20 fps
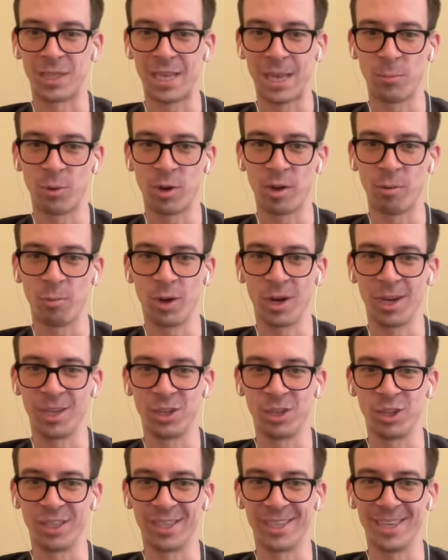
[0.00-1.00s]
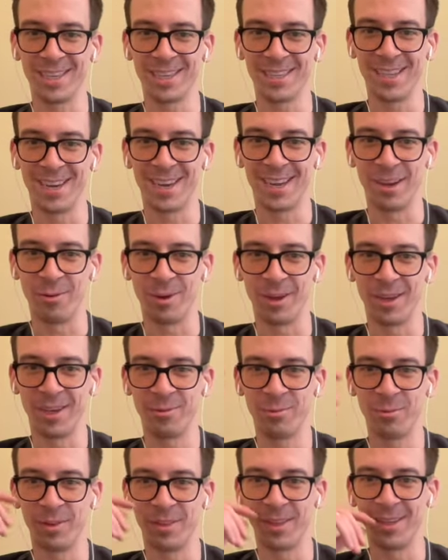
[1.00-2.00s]
Samurai Wallet just yesterday,
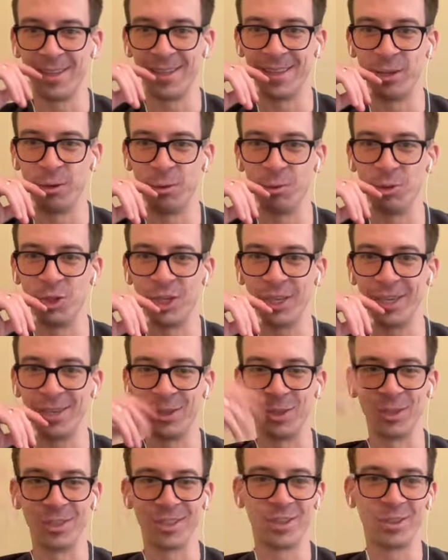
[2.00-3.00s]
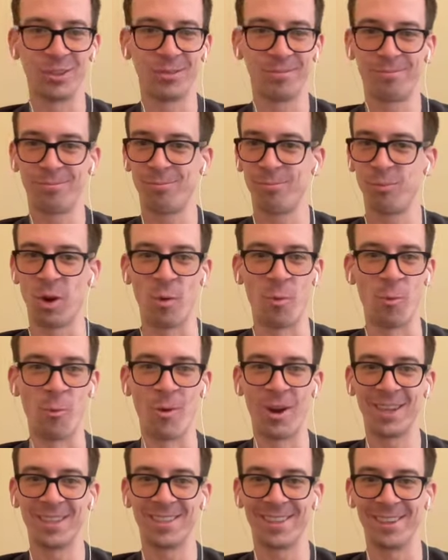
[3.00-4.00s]
right? With the DOG just
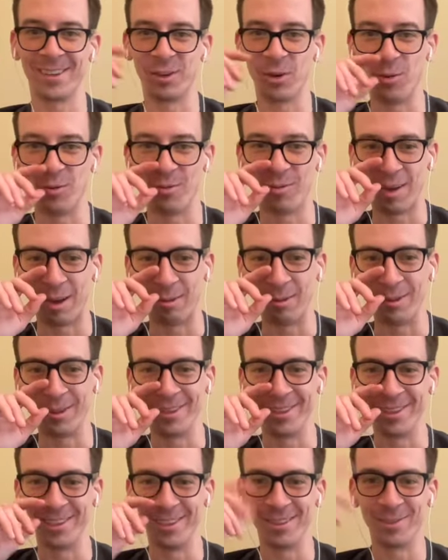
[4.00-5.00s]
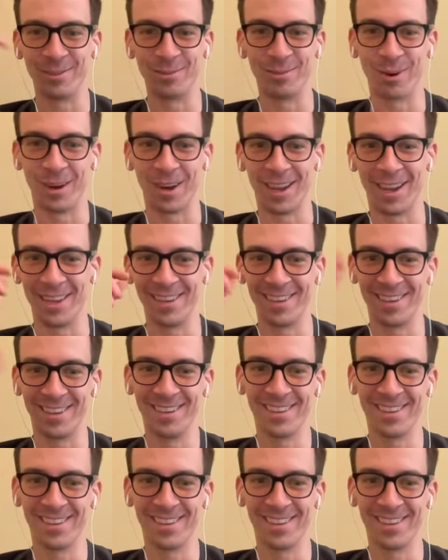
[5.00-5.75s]
arresting co-founders for bogus